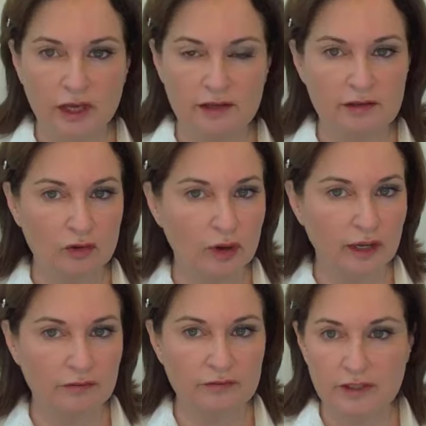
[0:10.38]
Okay, so
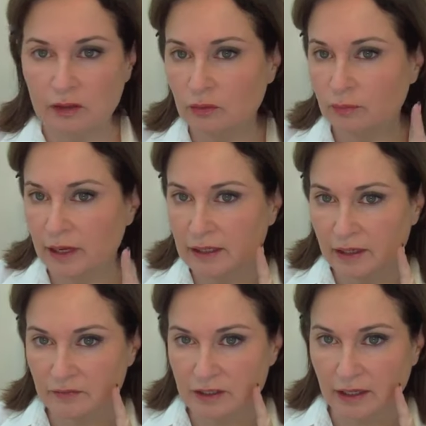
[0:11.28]
I've done my
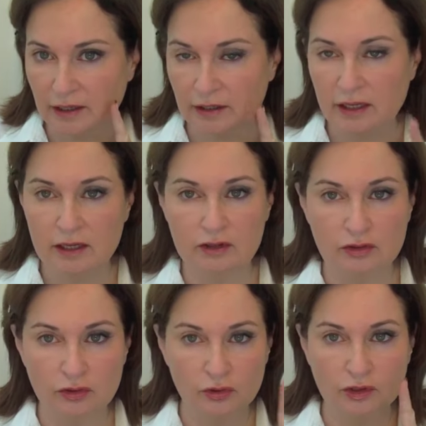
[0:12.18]
left eye
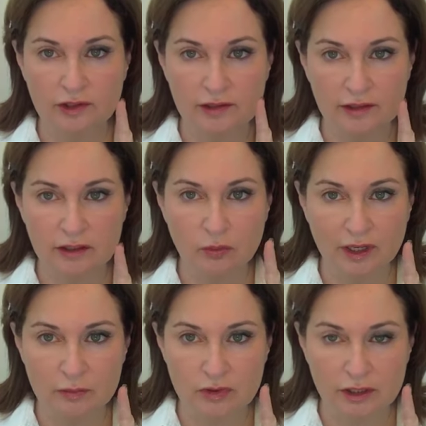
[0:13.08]
so that you can see what
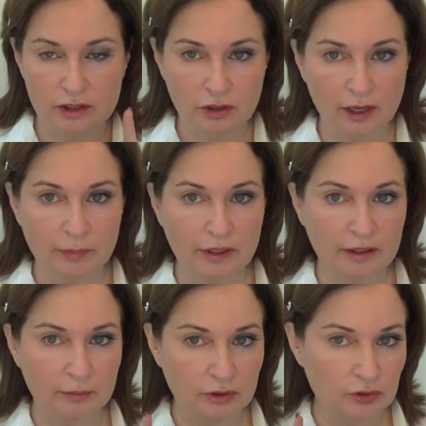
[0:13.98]
I'm trying to copy, and
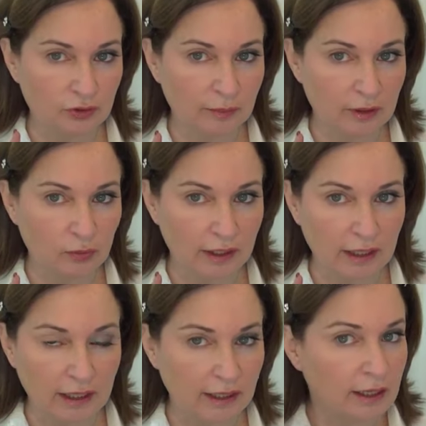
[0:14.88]
I'll be doing my right
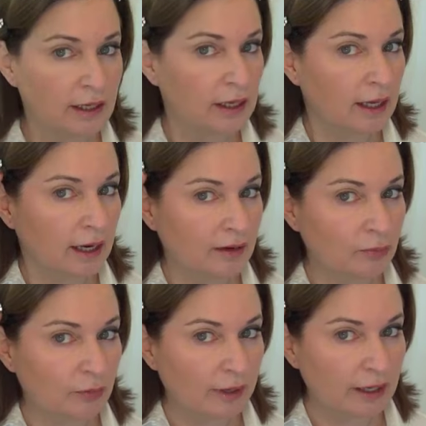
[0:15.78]
eye. And I
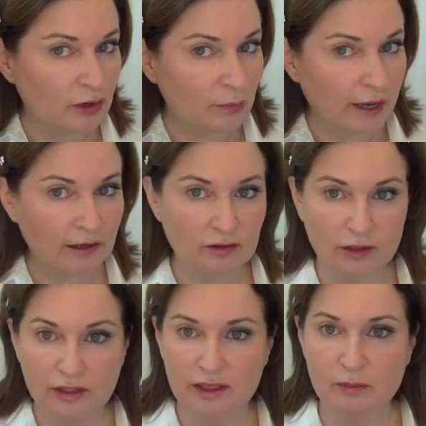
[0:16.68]
put my hair back so
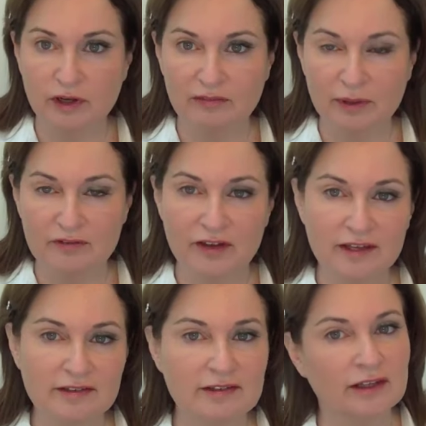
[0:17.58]
I can keep it off my
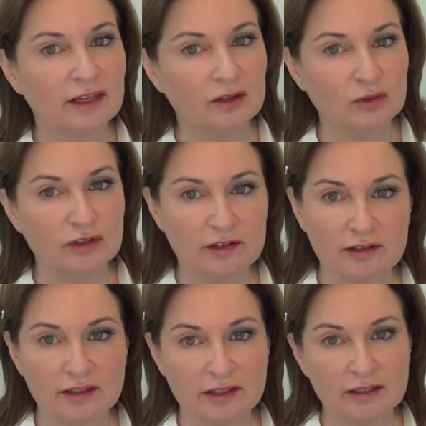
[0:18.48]
face, and you can
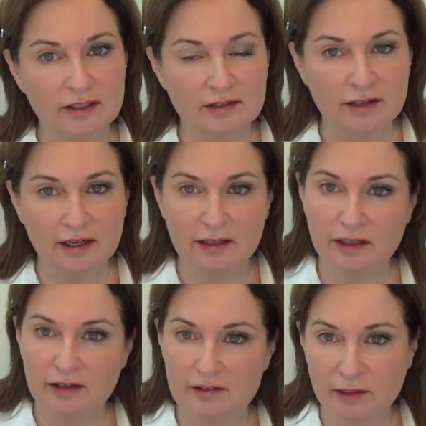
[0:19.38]
see
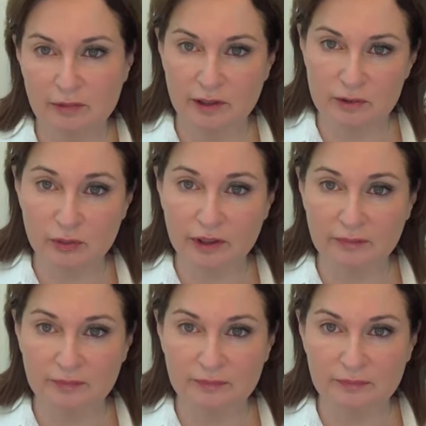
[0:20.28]
exactly the steps that I'm doing.
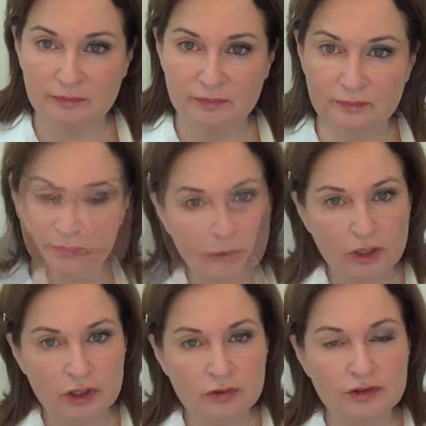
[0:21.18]
So I'm going
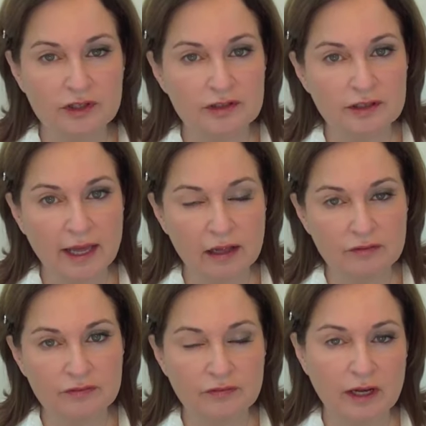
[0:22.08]
to use this e.l.f.